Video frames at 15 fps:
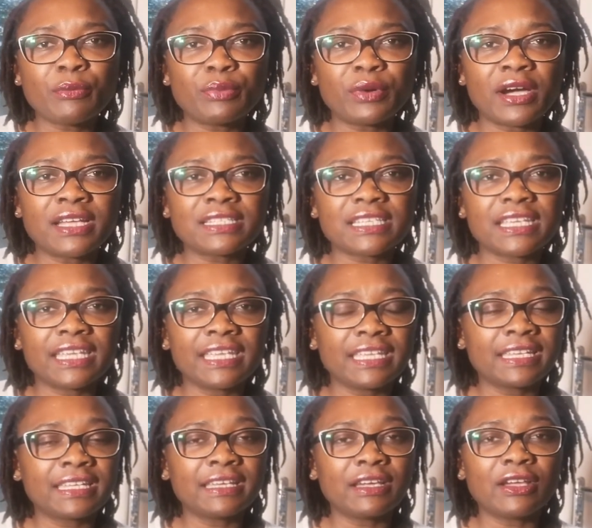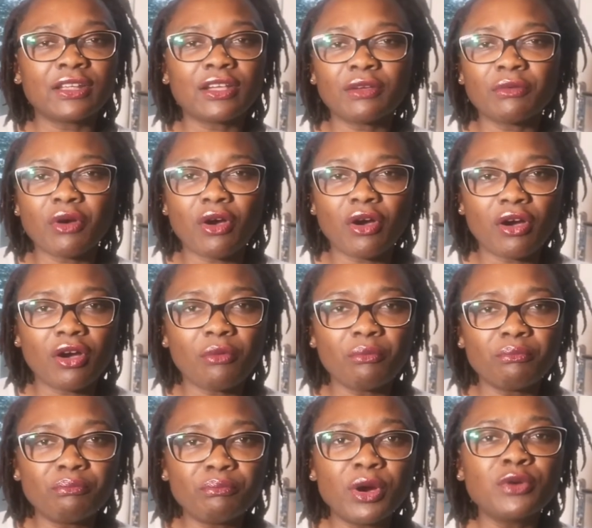But in
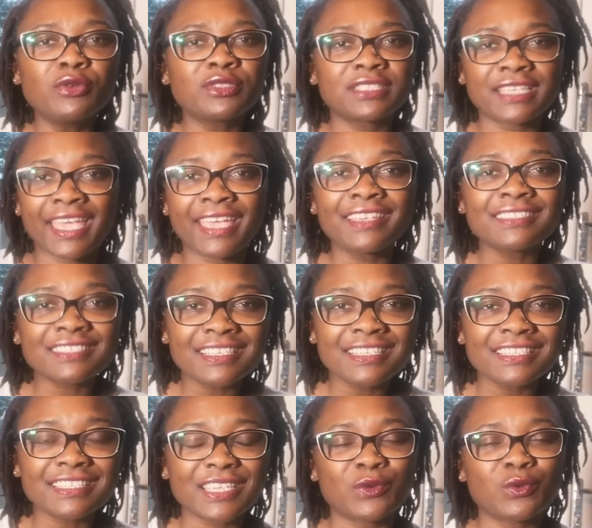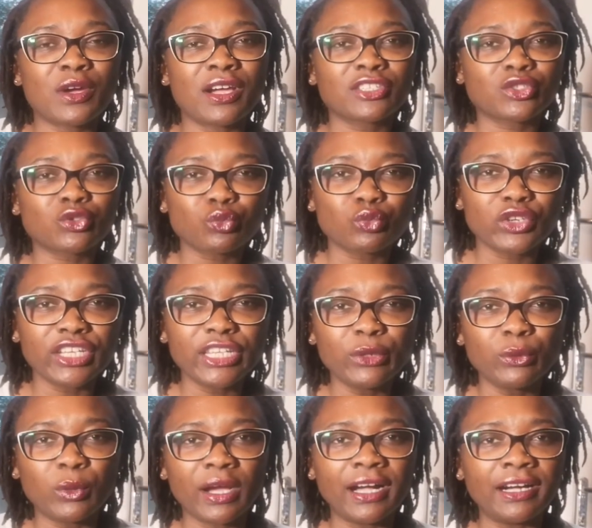most cases, it works really
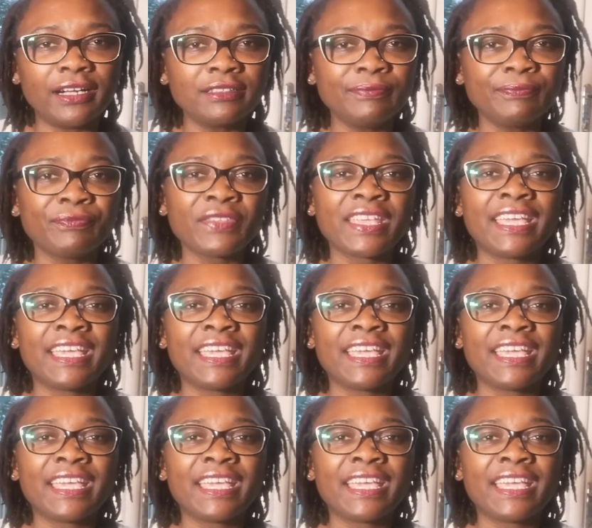well.